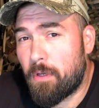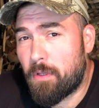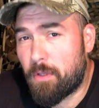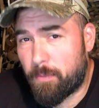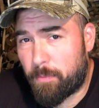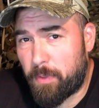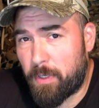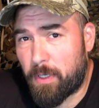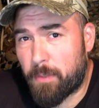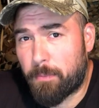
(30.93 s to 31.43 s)

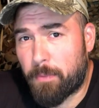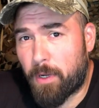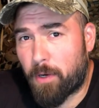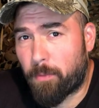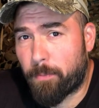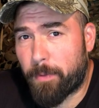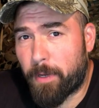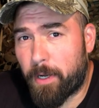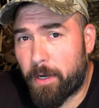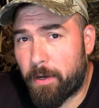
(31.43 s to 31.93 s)
the Peanut Butter
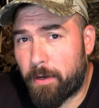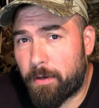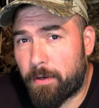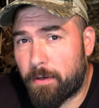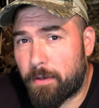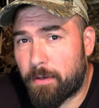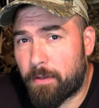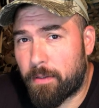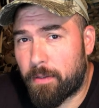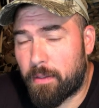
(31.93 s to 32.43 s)
Bear,
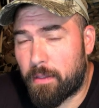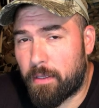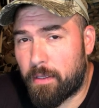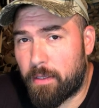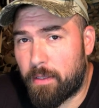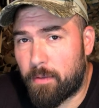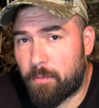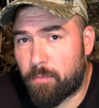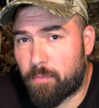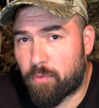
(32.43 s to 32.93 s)

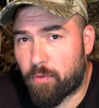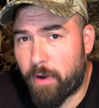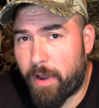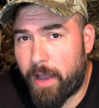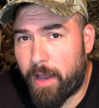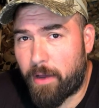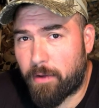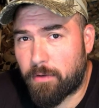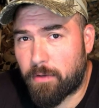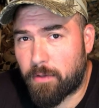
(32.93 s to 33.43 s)
the
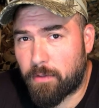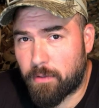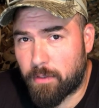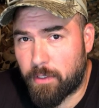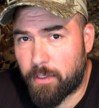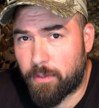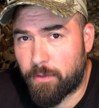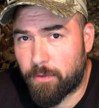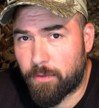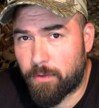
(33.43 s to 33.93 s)
proud
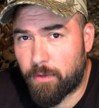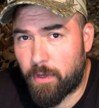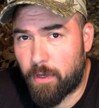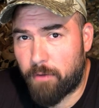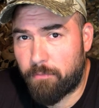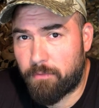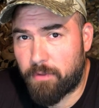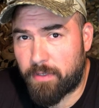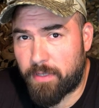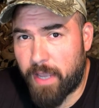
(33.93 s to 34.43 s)
leader
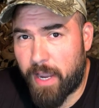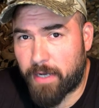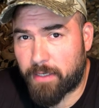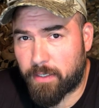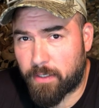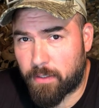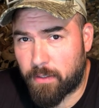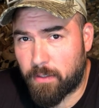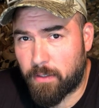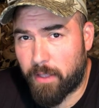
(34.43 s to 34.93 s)
of the
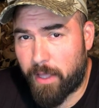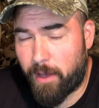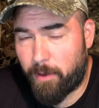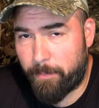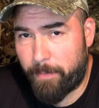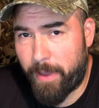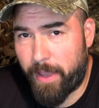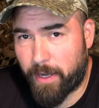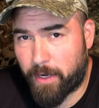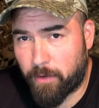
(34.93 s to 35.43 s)
Tactical
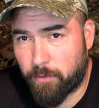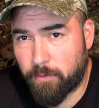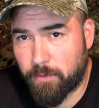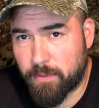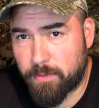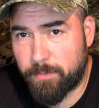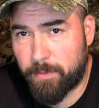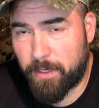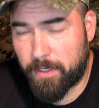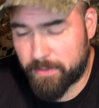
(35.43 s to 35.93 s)
Alpaca
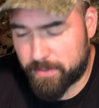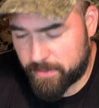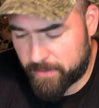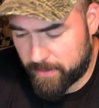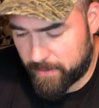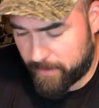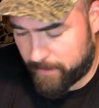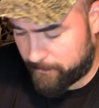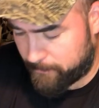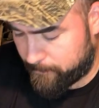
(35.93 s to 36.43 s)
Response
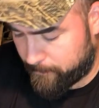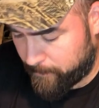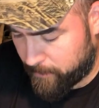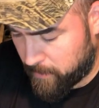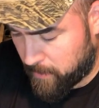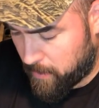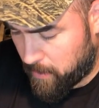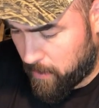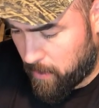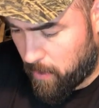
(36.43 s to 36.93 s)
Team.
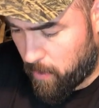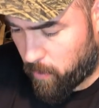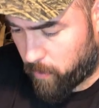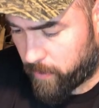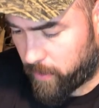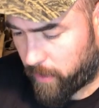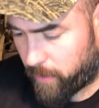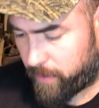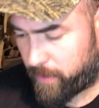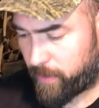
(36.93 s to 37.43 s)

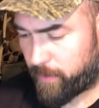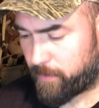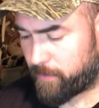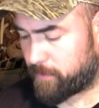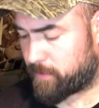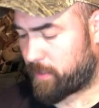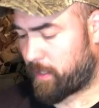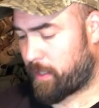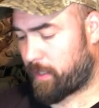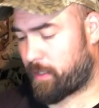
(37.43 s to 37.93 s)
We are here
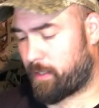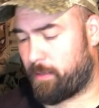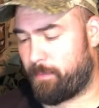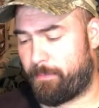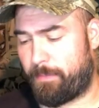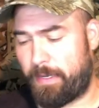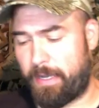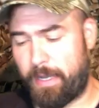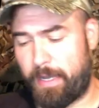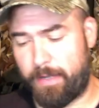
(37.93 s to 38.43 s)
talking
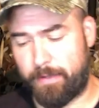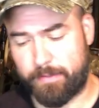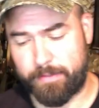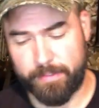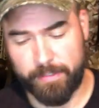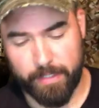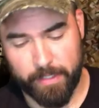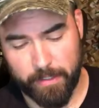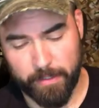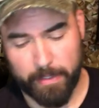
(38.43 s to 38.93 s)

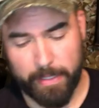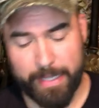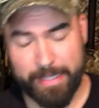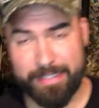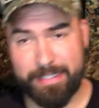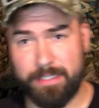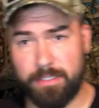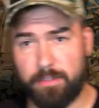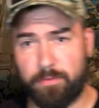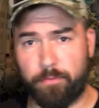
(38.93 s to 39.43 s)
about
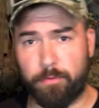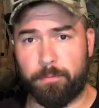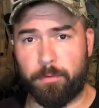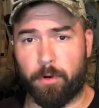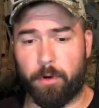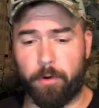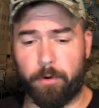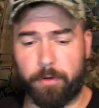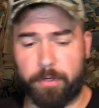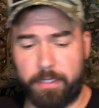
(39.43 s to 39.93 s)
lessons from a
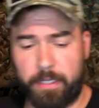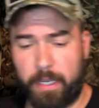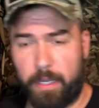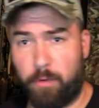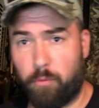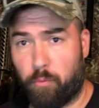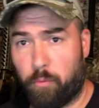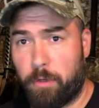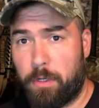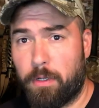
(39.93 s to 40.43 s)

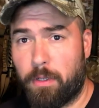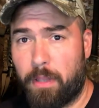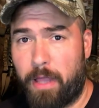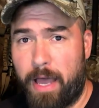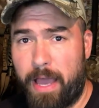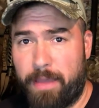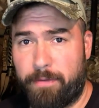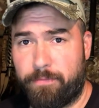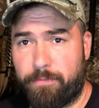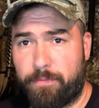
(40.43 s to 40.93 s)
hurricane, real
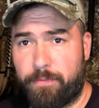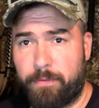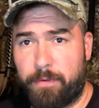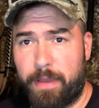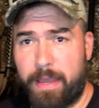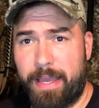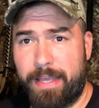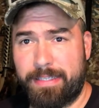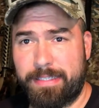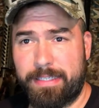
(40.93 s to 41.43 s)
life
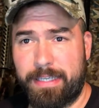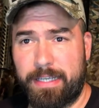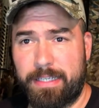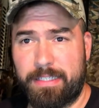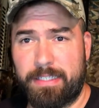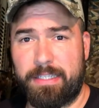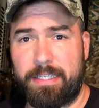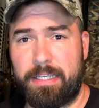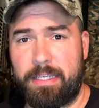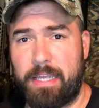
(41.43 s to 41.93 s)

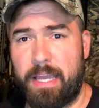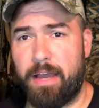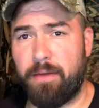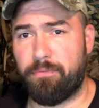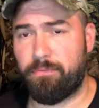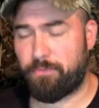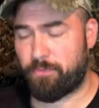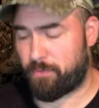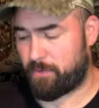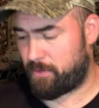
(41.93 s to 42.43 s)

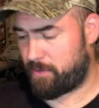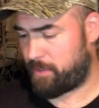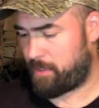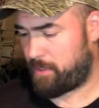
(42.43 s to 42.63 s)
SHTF,